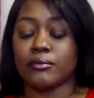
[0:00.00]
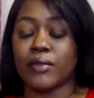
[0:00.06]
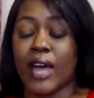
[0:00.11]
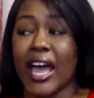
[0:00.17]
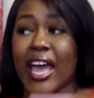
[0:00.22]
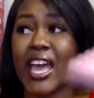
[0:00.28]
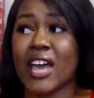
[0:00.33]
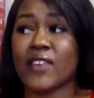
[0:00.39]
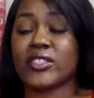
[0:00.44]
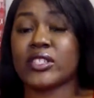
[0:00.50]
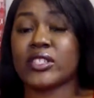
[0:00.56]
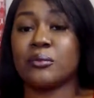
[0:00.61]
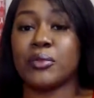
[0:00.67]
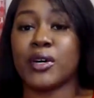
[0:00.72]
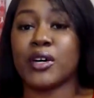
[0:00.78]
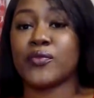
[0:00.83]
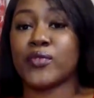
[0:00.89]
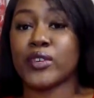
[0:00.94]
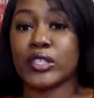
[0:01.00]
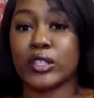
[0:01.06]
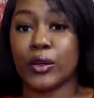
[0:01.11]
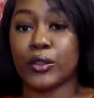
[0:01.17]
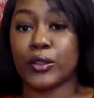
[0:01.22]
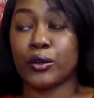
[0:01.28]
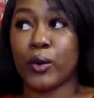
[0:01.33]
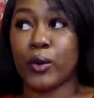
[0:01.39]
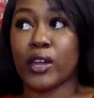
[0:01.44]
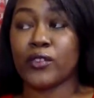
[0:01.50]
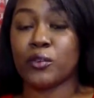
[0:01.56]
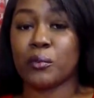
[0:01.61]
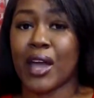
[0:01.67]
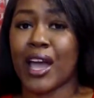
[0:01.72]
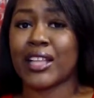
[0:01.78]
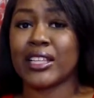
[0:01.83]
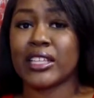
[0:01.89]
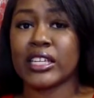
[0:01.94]
I have some buffers on the way from
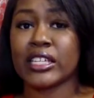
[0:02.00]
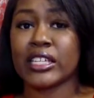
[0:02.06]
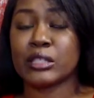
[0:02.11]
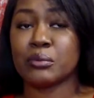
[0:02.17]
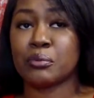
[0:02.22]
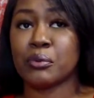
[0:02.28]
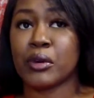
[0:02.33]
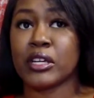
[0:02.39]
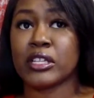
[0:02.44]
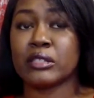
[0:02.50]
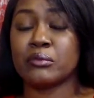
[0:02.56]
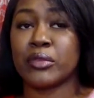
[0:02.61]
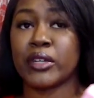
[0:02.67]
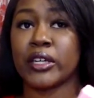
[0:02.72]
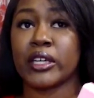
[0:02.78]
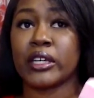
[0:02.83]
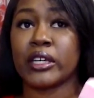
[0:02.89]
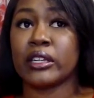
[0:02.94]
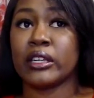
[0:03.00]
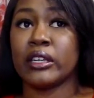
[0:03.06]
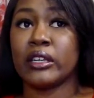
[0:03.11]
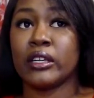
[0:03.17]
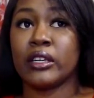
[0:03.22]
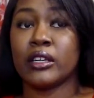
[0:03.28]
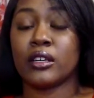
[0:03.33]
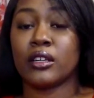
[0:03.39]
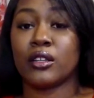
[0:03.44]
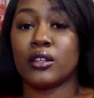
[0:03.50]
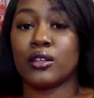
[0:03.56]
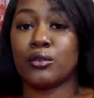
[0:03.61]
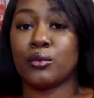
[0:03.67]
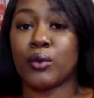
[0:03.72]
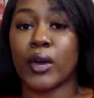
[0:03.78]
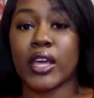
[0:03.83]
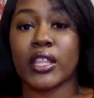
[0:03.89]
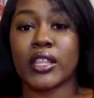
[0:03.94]
AliExpress, but the
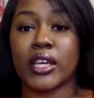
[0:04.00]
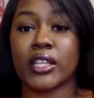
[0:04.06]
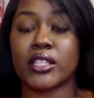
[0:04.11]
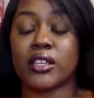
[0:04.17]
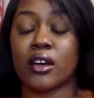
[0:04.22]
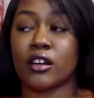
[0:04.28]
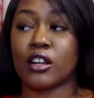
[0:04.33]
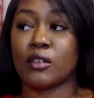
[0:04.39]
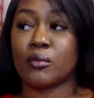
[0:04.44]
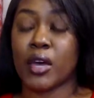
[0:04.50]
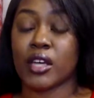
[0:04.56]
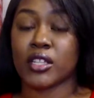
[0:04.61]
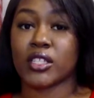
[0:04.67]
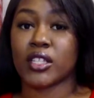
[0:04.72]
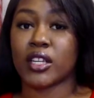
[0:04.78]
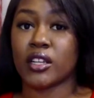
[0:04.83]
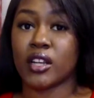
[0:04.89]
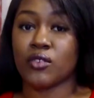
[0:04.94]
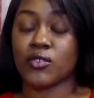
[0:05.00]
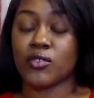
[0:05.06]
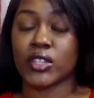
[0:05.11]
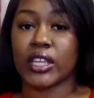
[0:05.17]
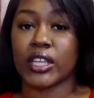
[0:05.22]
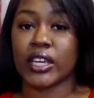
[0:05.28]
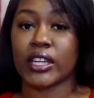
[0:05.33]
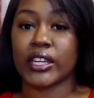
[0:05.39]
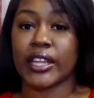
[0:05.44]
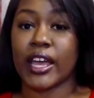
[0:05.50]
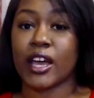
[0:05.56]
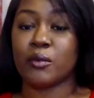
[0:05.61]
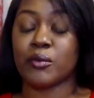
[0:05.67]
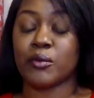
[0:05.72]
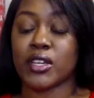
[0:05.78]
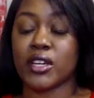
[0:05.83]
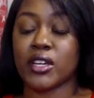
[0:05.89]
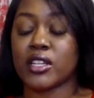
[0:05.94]
way they talking about shutting everything
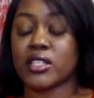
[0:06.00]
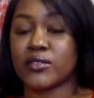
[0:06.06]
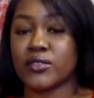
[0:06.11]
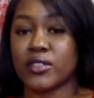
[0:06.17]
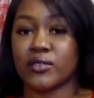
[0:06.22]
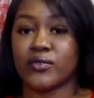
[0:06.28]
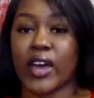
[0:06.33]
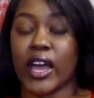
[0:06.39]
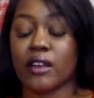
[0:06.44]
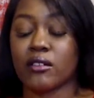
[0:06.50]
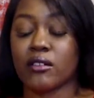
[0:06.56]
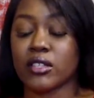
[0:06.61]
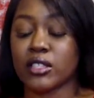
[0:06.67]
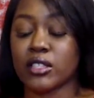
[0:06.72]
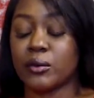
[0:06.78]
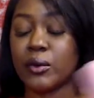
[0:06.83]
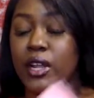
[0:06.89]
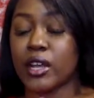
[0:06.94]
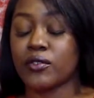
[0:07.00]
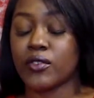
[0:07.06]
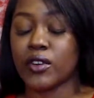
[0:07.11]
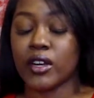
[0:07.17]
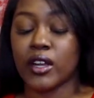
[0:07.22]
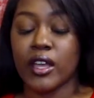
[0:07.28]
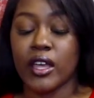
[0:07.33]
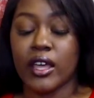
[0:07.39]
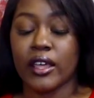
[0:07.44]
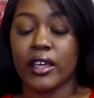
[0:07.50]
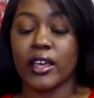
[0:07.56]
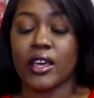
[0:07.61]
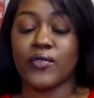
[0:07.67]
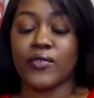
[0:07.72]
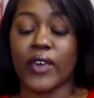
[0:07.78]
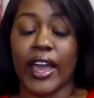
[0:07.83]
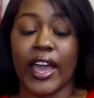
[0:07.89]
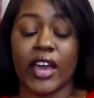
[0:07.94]
down because of the virus or whatever,
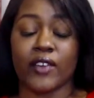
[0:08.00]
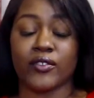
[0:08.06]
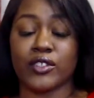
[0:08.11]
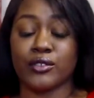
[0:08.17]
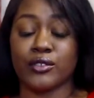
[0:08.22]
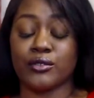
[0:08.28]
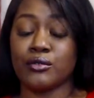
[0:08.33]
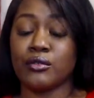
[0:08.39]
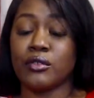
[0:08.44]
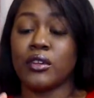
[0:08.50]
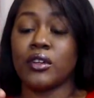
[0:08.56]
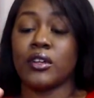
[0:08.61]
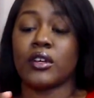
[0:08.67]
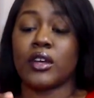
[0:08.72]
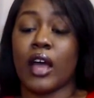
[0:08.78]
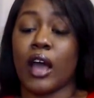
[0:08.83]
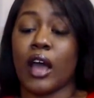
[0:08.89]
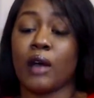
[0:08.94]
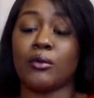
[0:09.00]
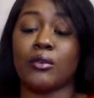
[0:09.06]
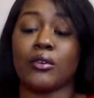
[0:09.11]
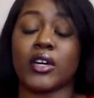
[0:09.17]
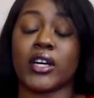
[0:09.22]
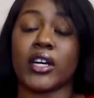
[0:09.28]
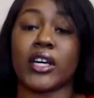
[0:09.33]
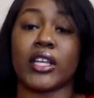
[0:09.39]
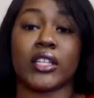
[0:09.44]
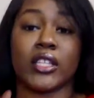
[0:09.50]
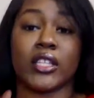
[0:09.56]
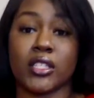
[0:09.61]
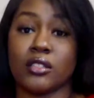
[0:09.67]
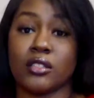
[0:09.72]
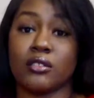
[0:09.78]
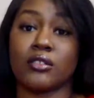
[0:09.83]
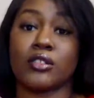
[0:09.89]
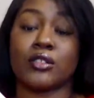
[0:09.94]
if I have to, I will cut these
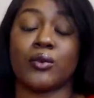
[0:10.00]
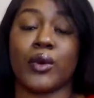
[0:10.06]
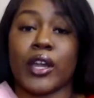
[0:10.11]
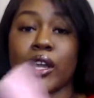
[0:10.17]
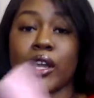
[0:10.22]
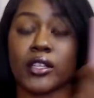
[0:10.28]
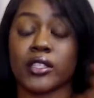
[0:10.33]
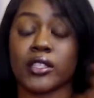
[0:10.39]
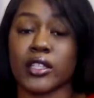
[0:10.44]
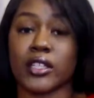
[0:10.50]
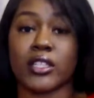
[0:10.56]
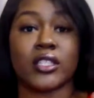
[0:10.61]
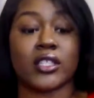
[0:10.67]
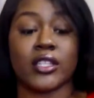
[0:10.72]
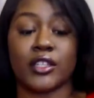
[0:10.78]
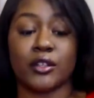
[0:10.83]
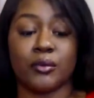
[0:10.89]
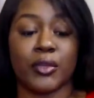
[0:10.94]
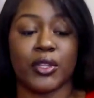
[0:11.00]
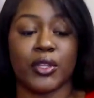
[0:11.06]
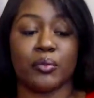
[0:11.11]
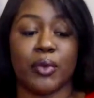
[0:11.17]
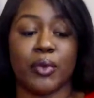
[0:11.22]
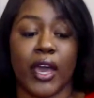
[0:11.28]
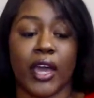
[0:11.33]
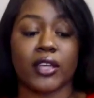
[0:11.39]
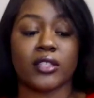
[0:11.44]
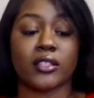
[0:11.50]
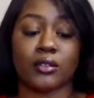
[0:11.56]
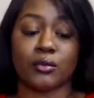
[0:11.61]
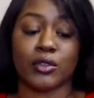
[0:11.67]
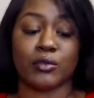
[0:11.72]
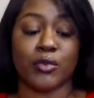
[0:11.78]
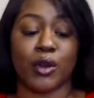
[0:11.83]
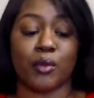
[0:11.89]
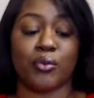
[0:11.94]
little squares and send them in the packs
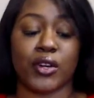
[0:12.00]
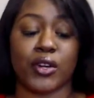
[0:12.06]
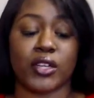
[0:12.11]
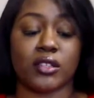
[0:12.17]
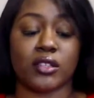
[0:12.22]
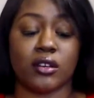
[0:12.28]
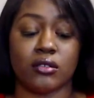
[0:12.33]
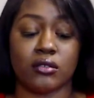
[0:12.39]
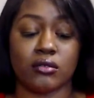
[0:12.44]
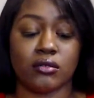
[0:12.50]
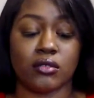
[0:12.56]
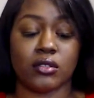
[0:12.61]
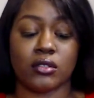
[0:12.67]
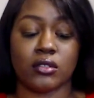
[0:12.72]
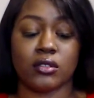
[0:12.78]
with my press-ons.